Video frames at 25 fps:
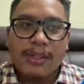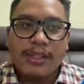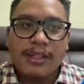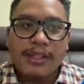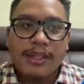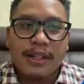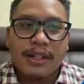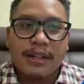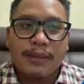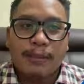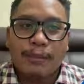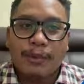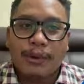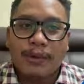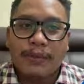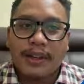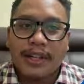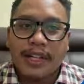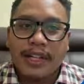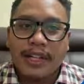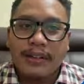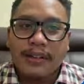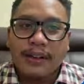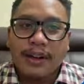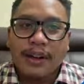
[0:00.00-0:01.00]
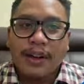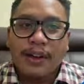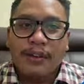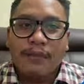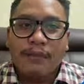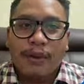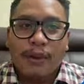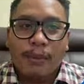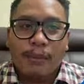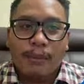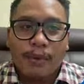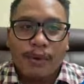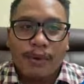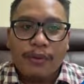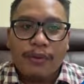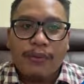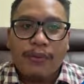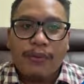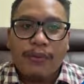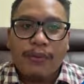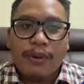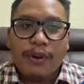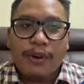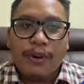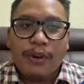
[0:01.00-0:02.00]
are provided for
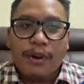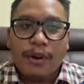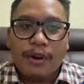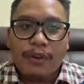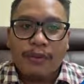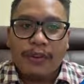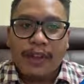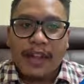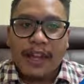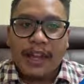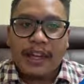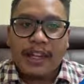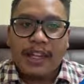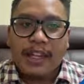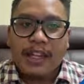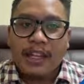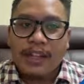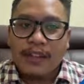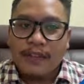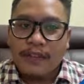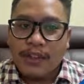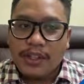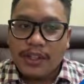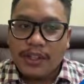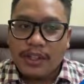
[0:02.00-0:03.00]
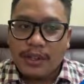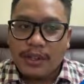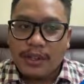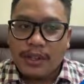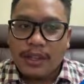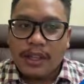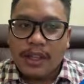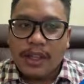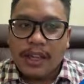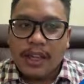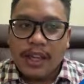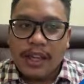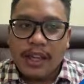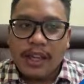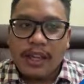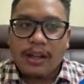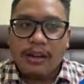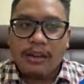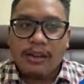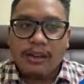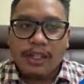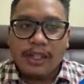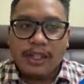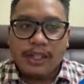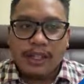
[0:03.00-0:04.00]
both of an individual
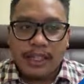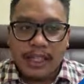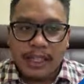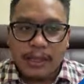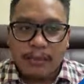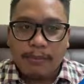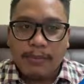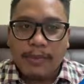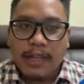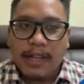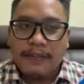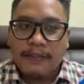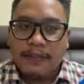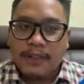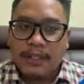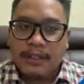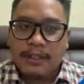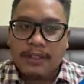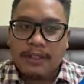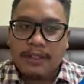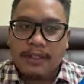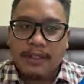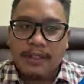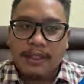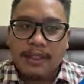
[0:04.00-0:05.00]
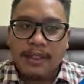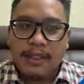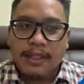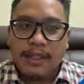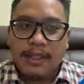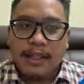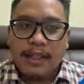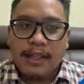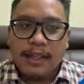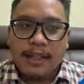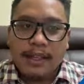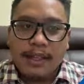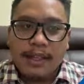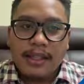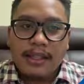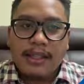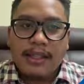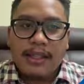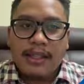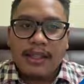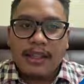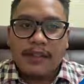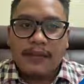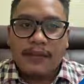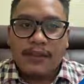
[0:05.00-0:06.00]
and on a team levels. This
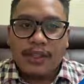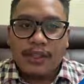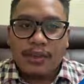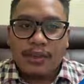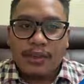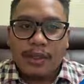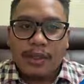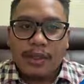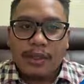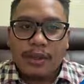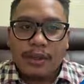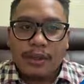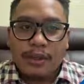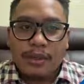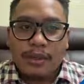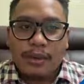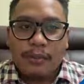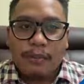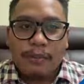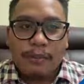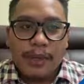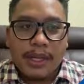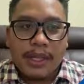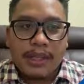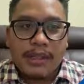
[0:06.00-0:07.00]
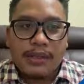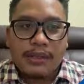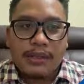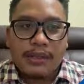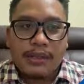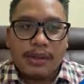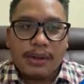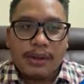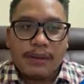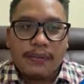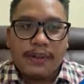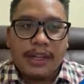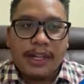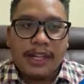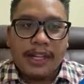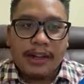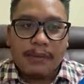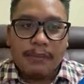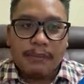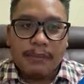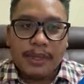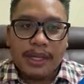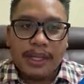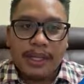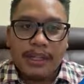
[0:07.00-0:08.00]
individual also parts of the
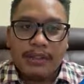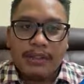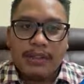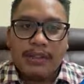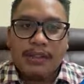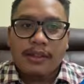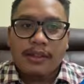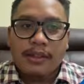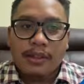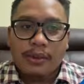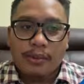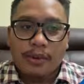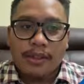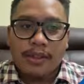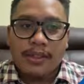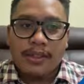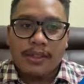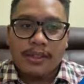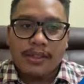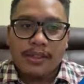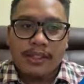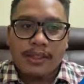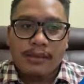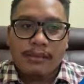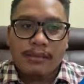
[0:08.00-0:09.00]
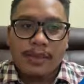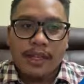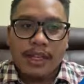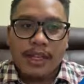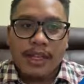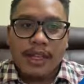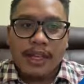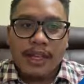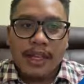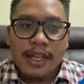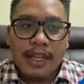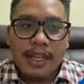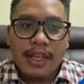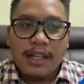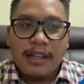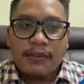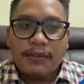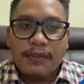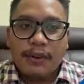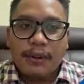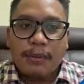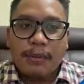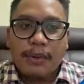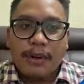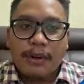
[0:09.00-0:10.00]
company's reward system in the
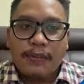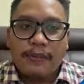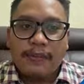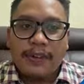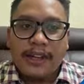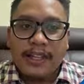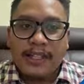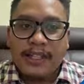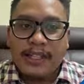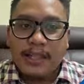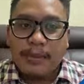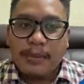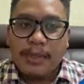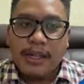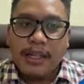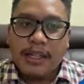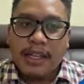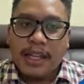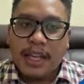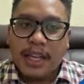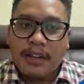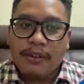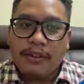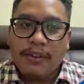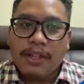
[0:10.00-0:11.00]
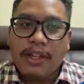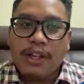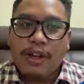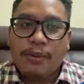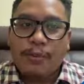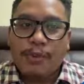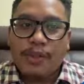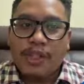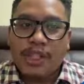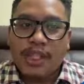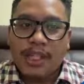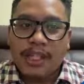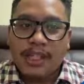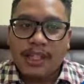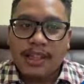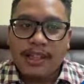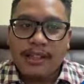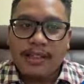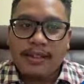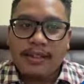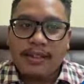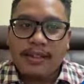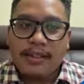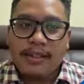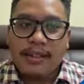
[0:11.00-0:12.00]
form of flexible career
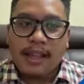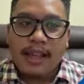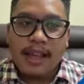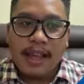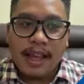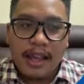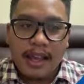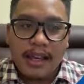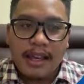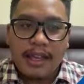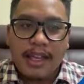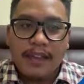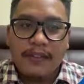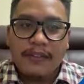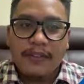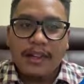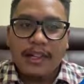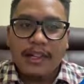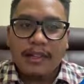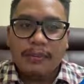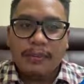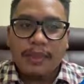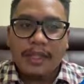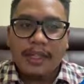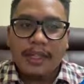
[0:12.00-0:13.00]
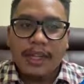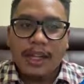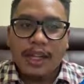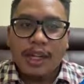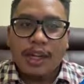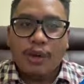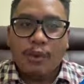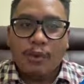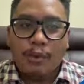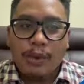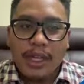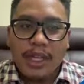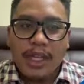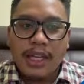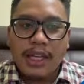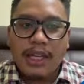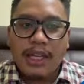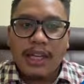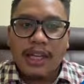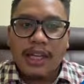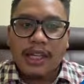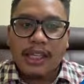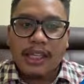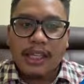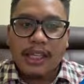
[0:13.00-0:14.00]
opportunities and development within
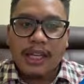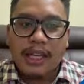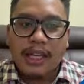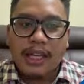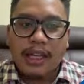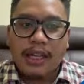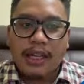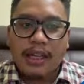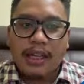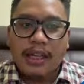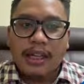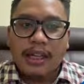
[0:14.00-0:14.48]
the IKEA